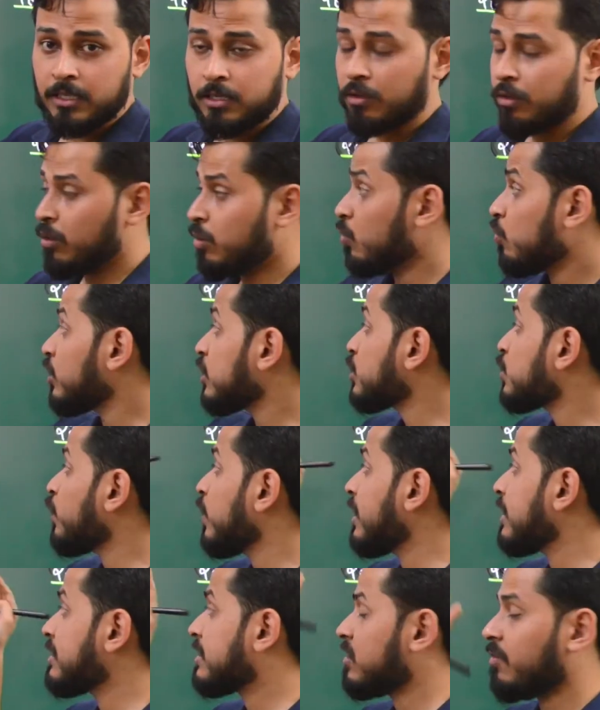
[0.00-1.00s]
which one
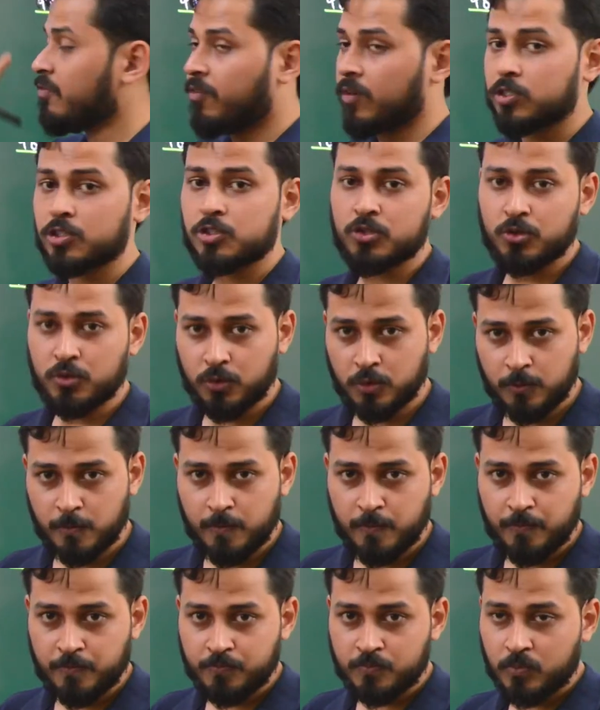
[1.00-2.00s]
is the first node?
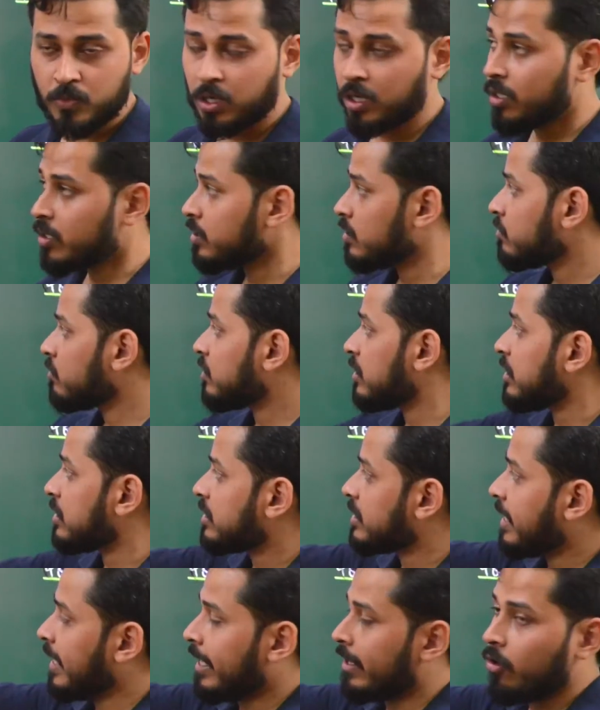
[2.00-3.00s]
This
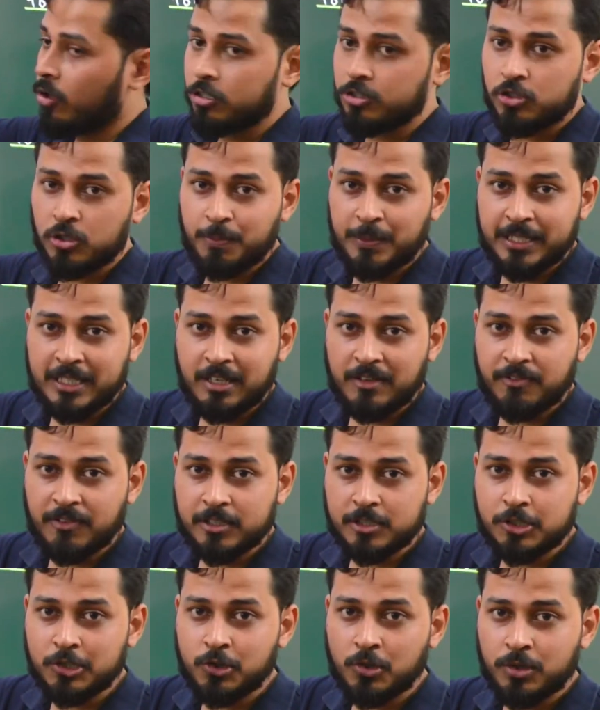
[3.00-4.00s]
can also be the first
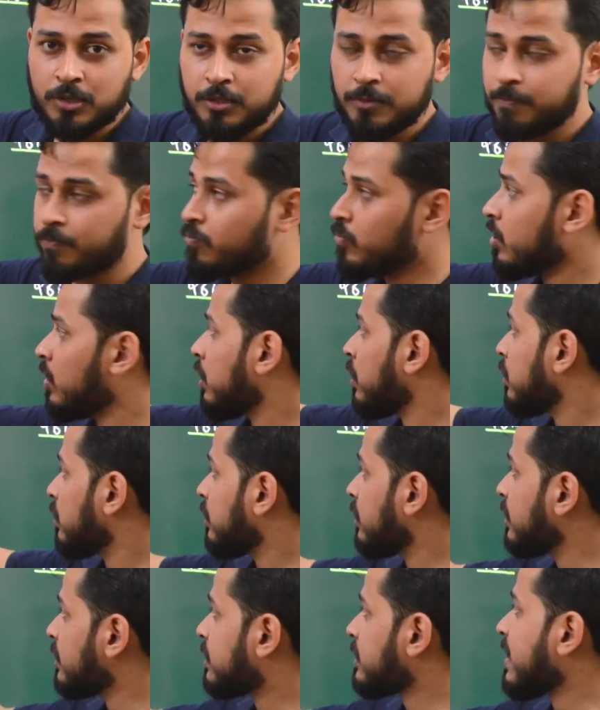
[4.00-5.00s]
node.
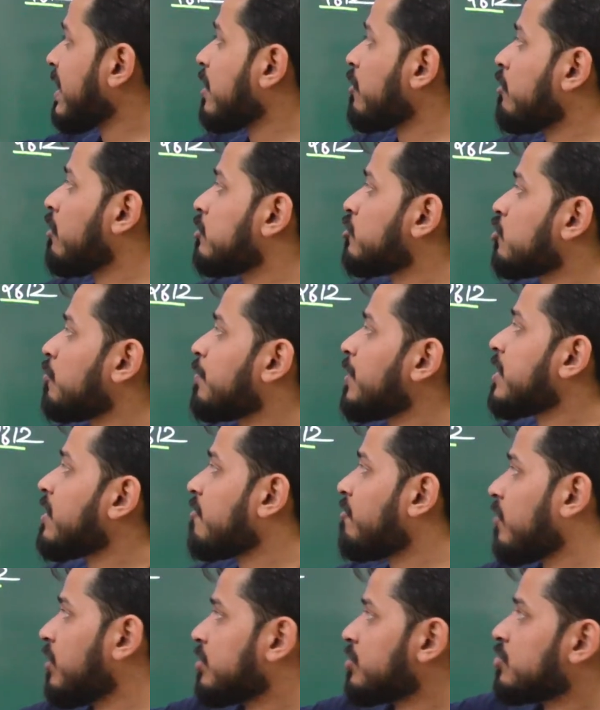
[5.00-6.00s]
This can also be the
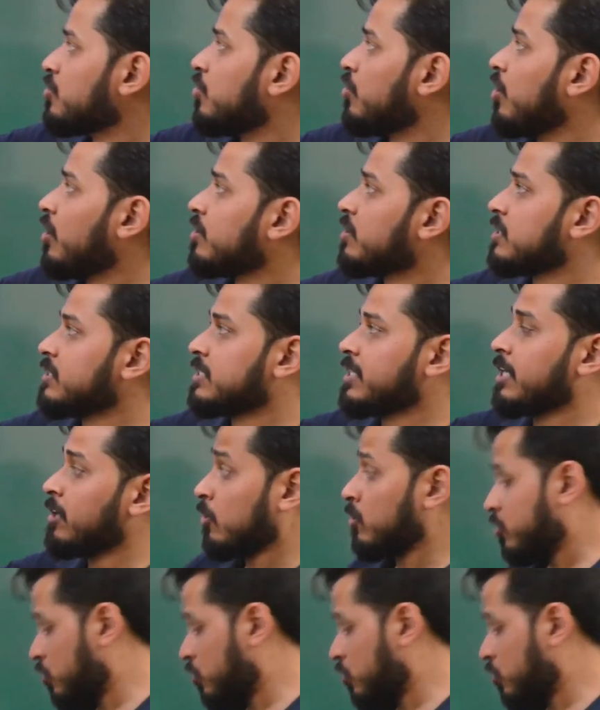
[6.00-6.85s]
first node, or this can also